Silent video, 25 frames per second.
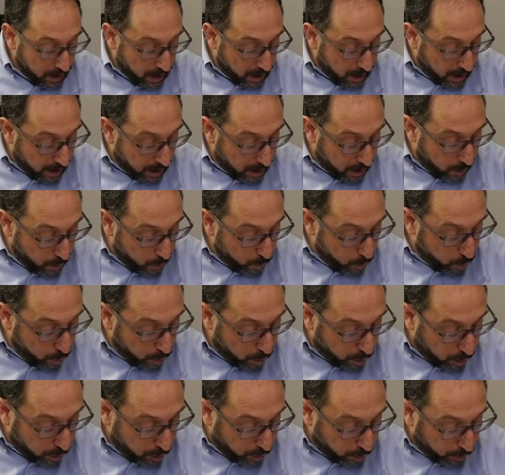uh,
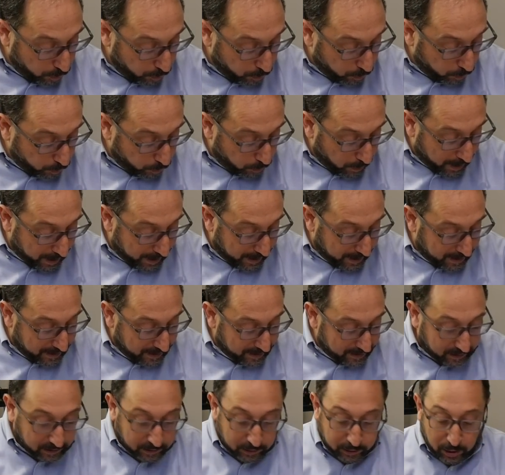were
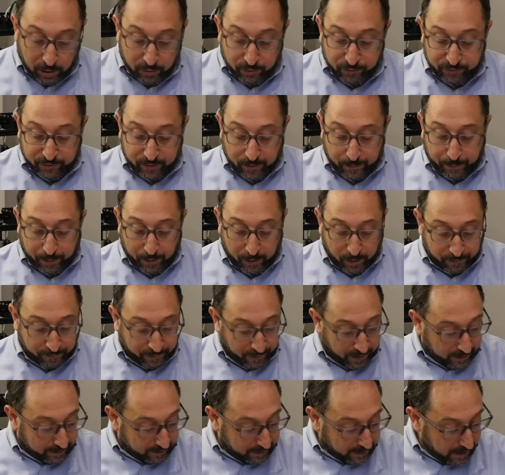rated close to
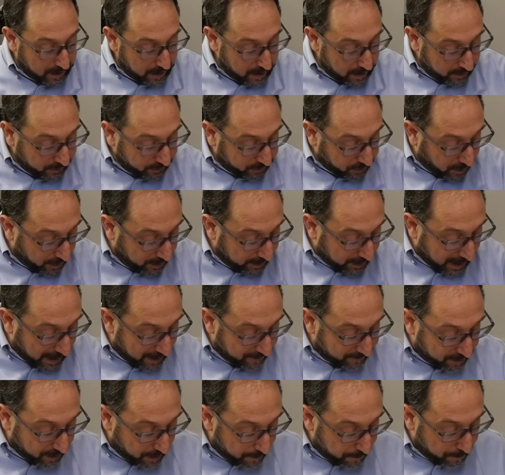perfect. So I
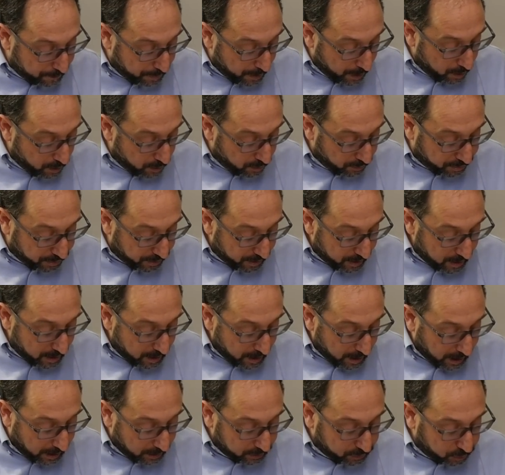gave them both
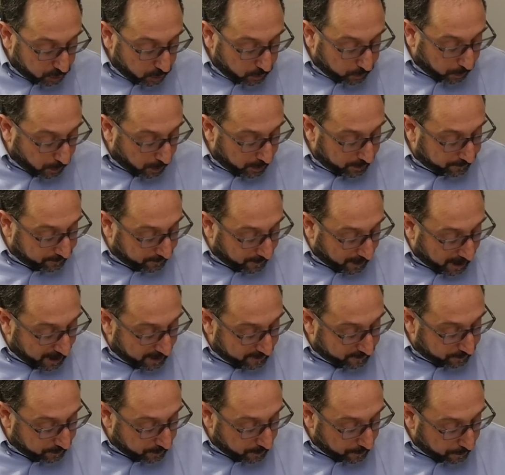uh,
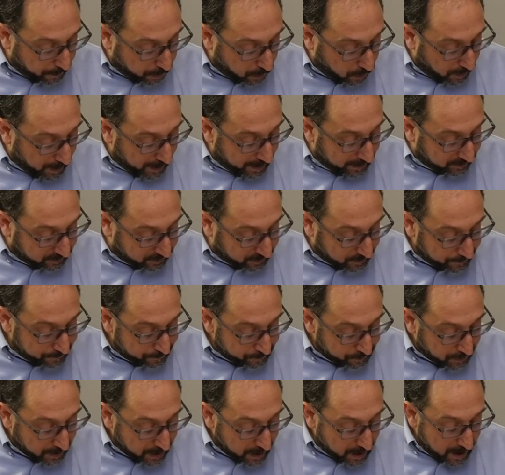2.5 points.
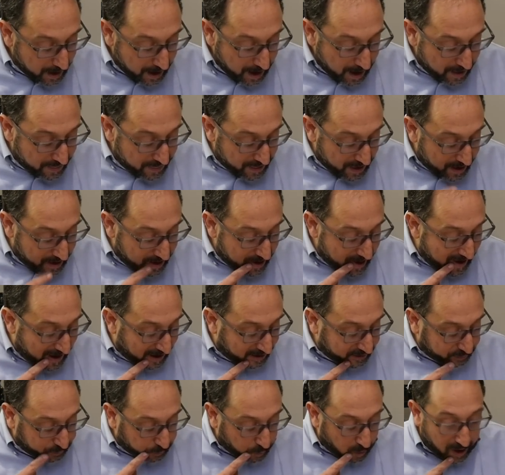And then
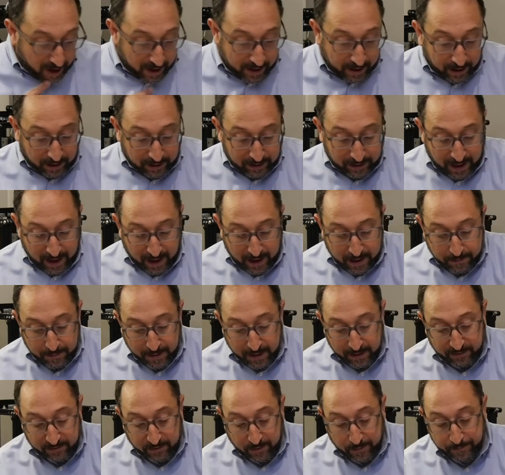XY
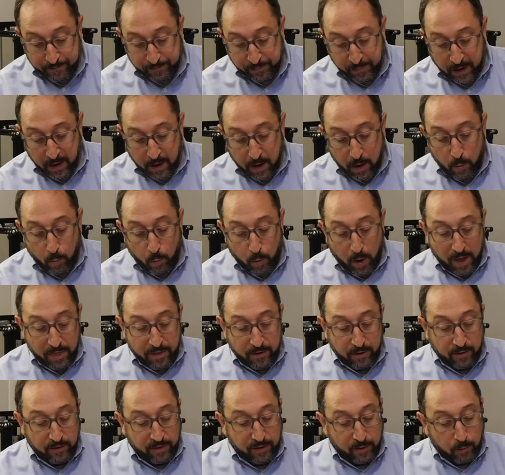alignment,
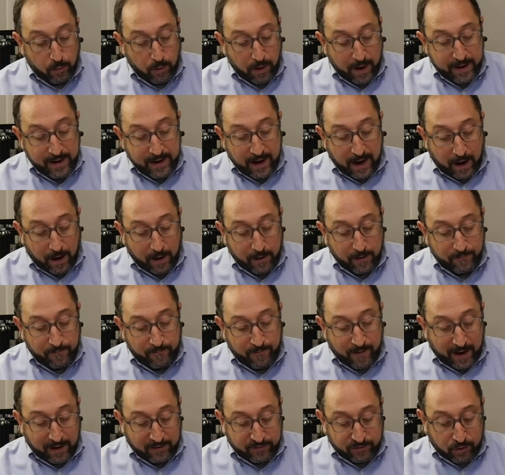whether there were any
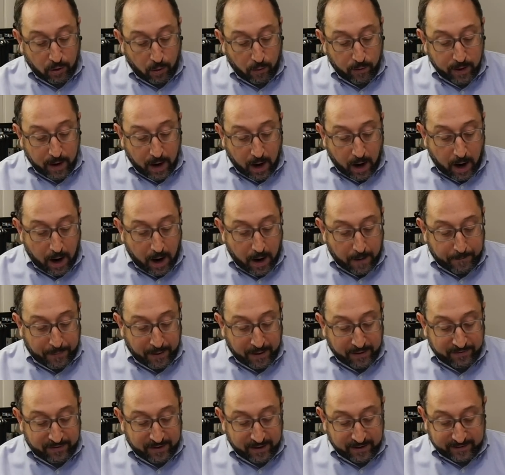artifacts going
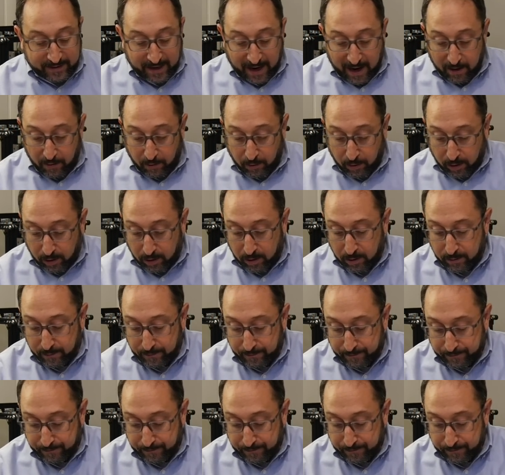up the tower.